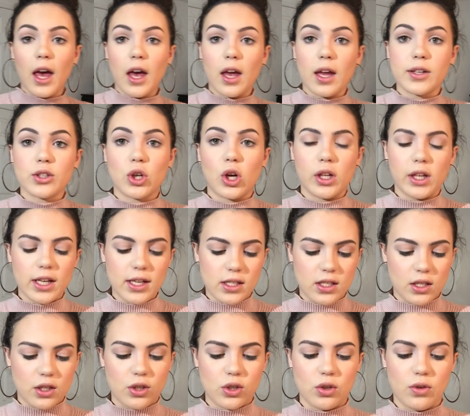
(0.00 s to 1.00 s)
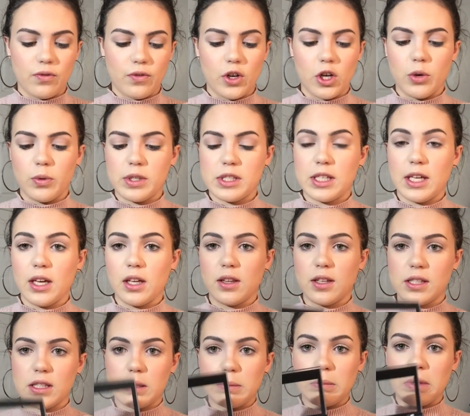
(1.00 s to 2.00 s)
And all I did so far was take
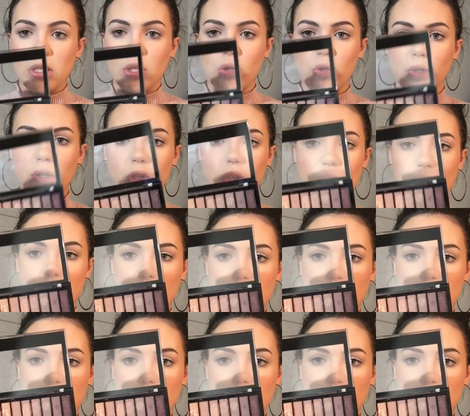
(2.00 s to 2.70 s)
this middle